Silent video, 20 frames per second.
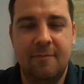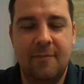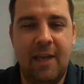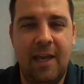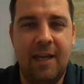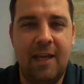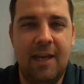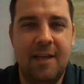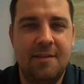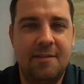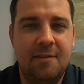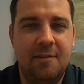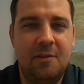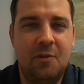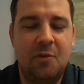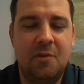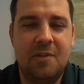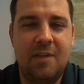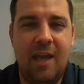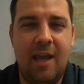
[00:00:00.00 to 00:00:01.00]
Hey guys,
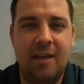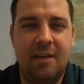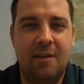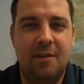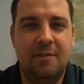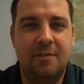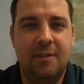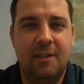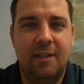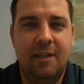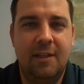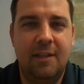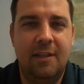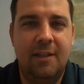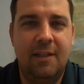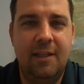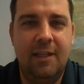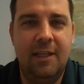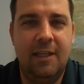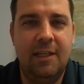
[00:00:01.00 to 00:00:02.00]
Lucas Catton here,
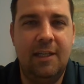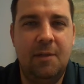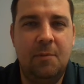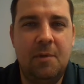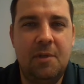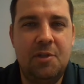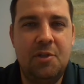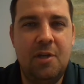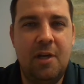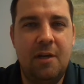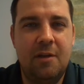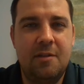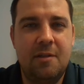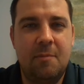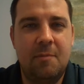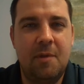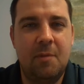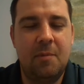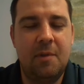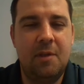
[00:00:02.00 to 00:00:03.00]
and I want to share
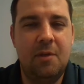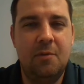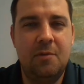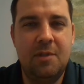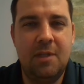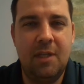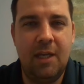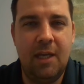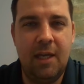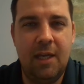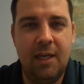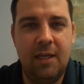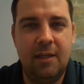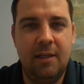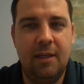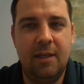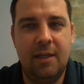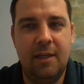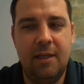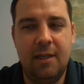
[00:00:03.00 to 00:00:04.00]
something with you today,
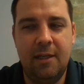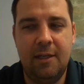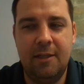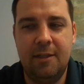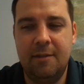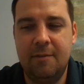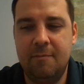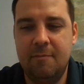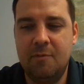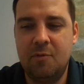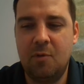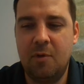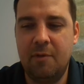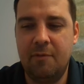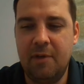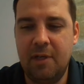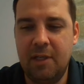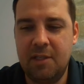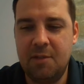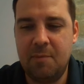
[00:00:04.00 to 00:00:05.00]
sort
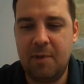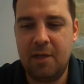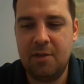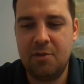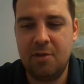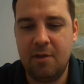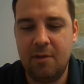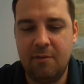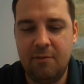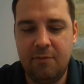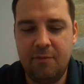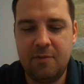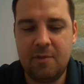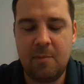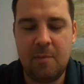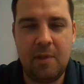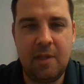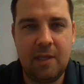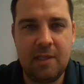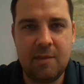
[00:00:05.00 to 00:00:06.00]
of an expansion of
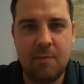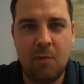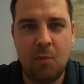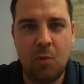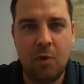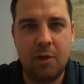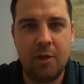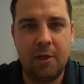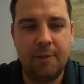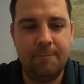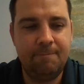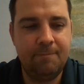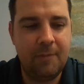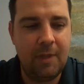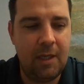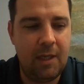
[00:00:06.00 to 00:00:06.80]
some of the things I've been working on.